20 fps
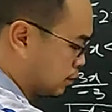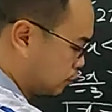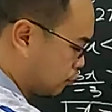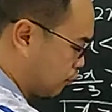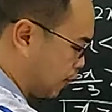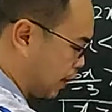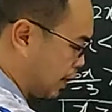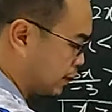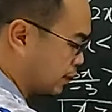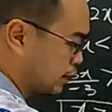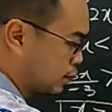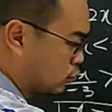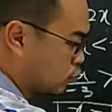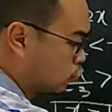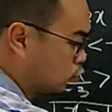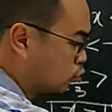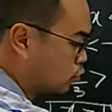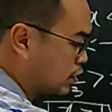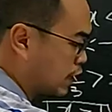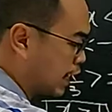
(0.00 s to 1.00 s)
where the
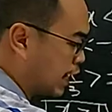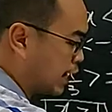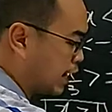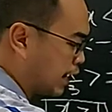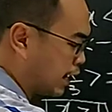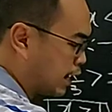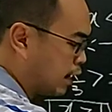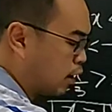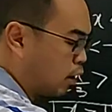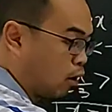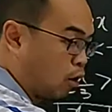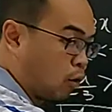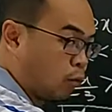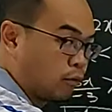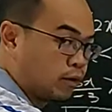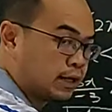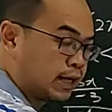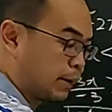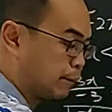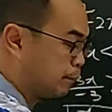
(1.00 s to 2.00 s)
two lines are
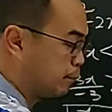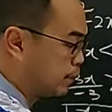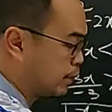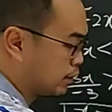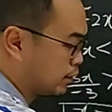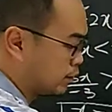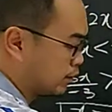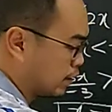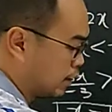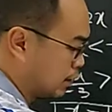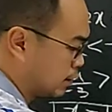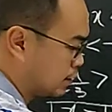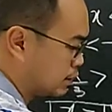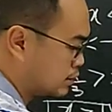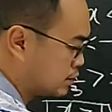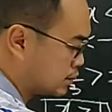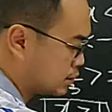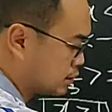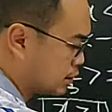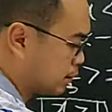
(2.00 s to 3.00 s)
overlapping.
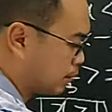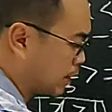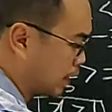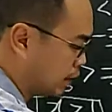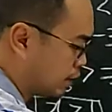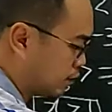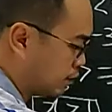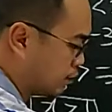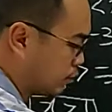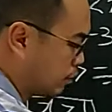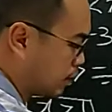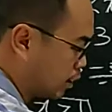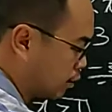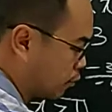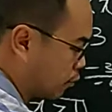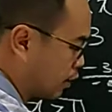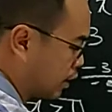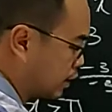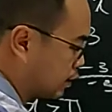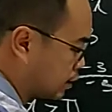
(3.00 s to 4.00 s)
This is the part
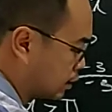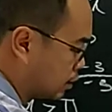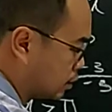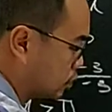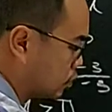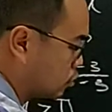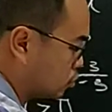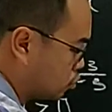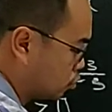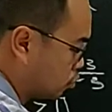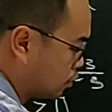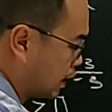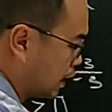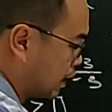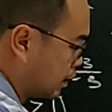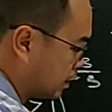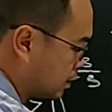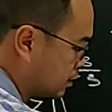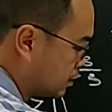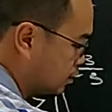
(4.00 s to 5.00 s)
where the two
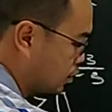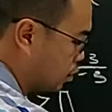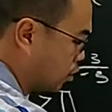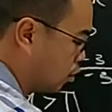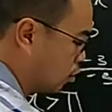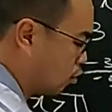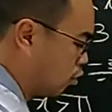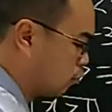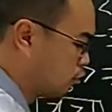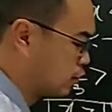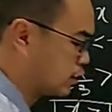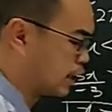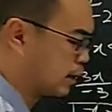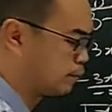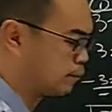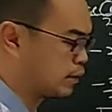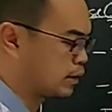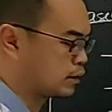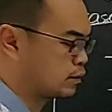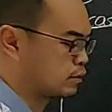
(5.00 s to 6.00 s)
lines is
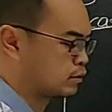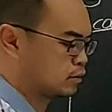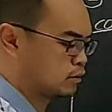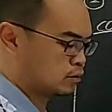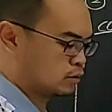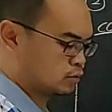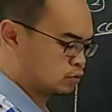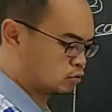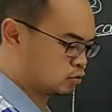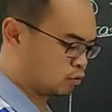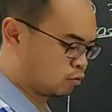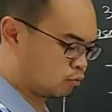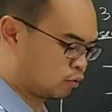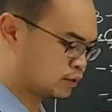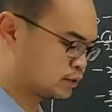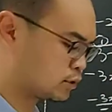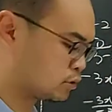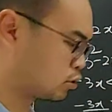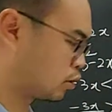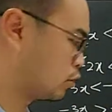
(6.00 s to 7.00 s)
overlapping. So
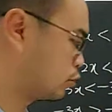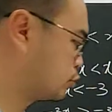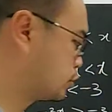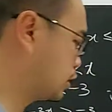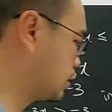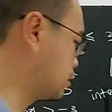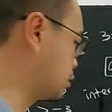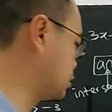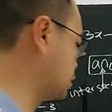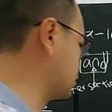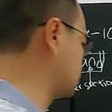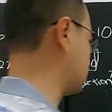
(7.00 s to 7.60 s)
what's the solution? The